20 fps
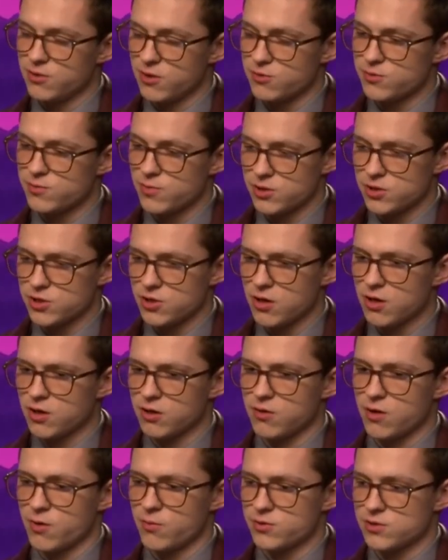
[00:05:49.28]
when I was much
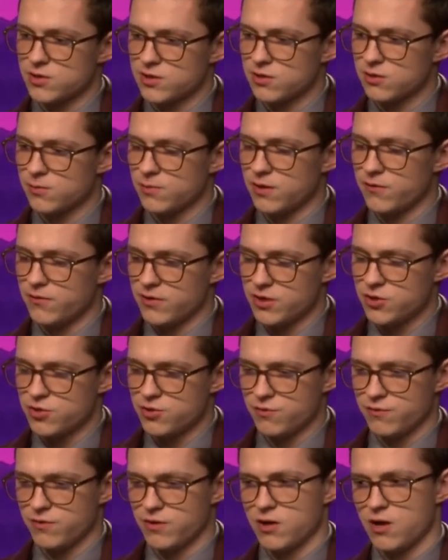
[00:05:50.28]
younger, I was a little bit of an
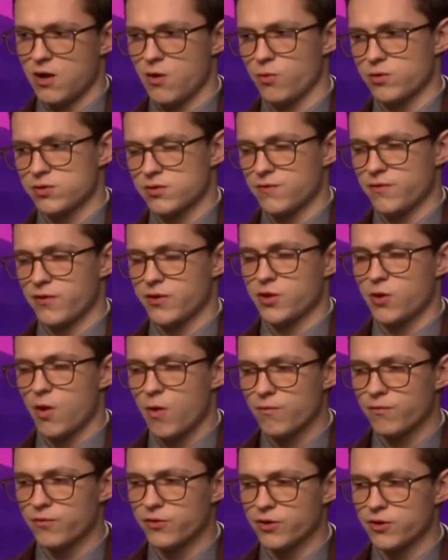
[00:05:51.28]
introvert. I wasn't very
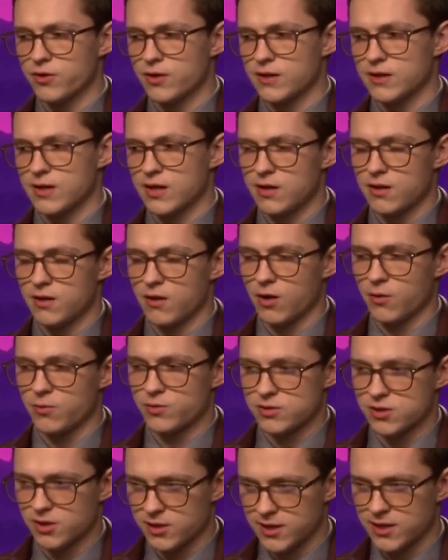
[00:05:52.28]
confident, and then I
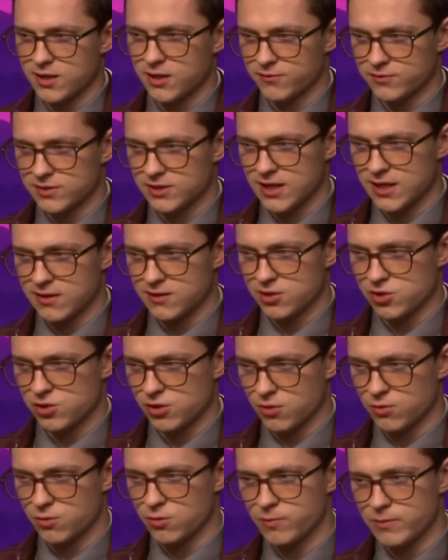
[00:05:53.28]
was lucky enough to get this
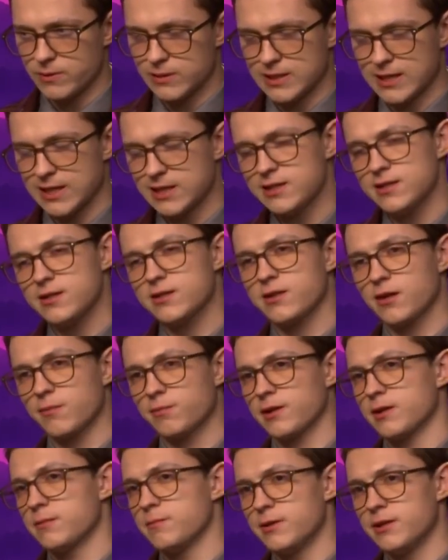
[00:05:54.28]
show called Billy Elliot, and I
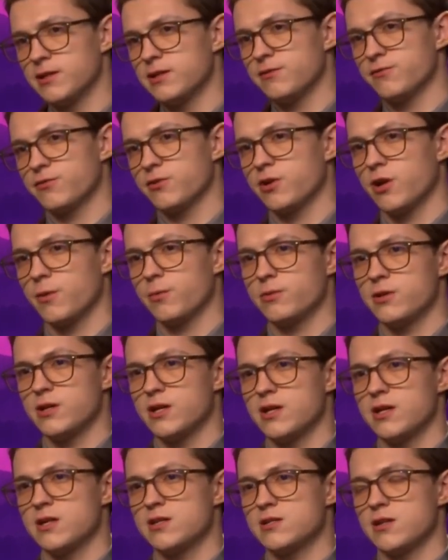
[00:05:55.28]
played Billy for a couple of
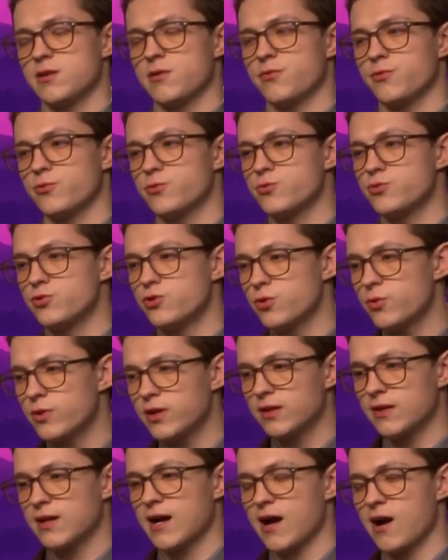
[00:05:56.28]
years, and through
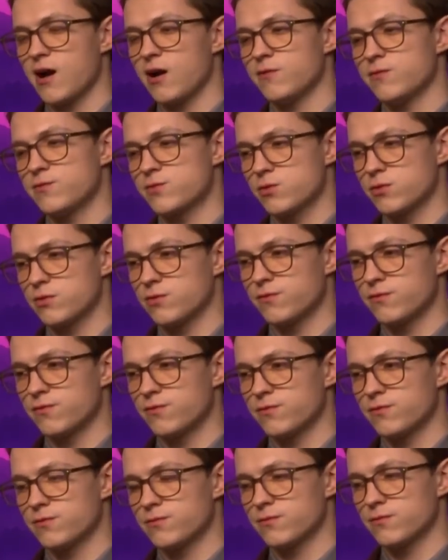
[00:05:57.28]
doing that, I've sort of
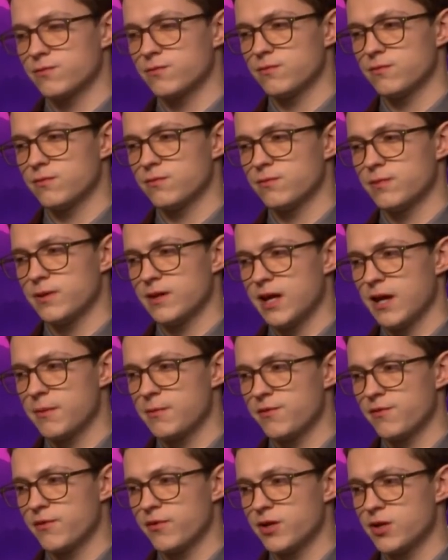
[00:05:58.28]
became
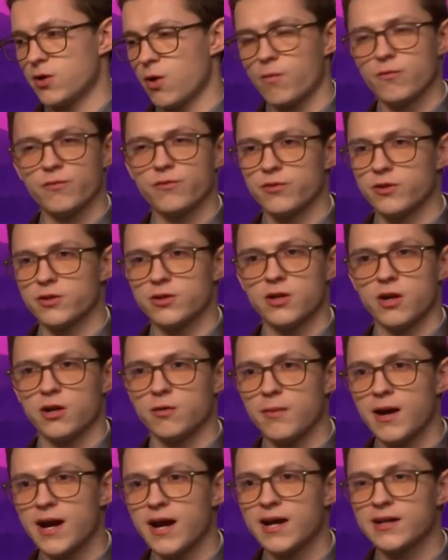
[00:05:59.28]
a very confident
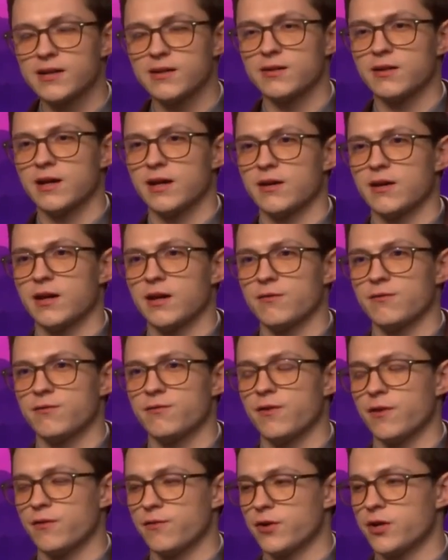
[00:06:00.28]
young man and
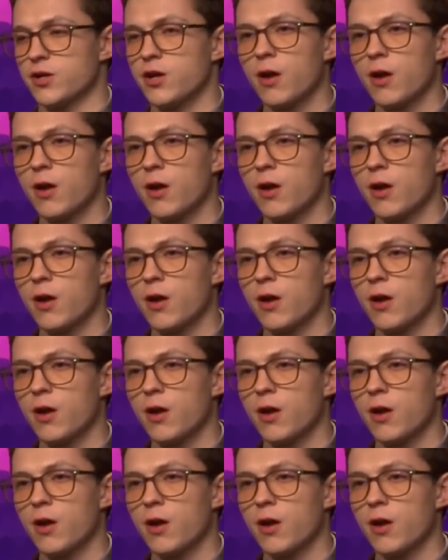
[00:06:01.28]
felt very